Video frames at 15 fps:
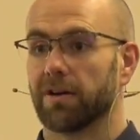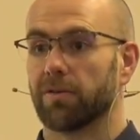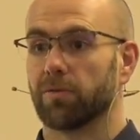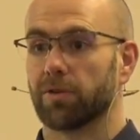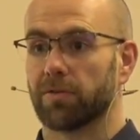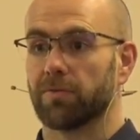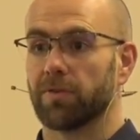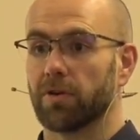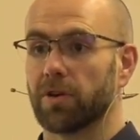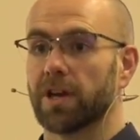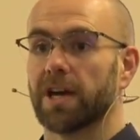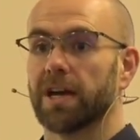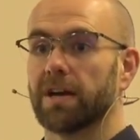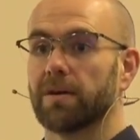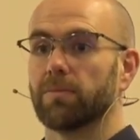with folk
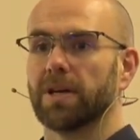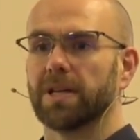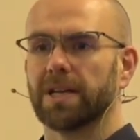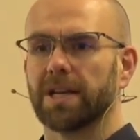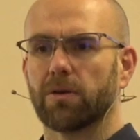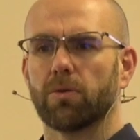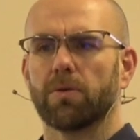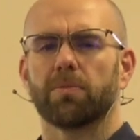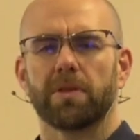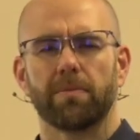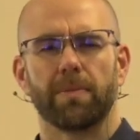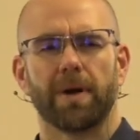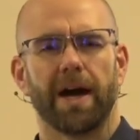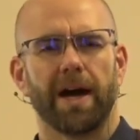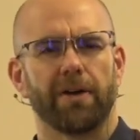and equip
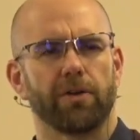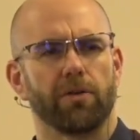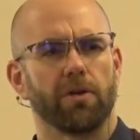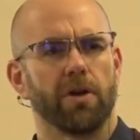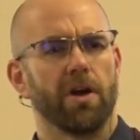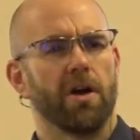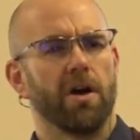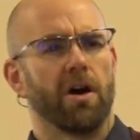them how to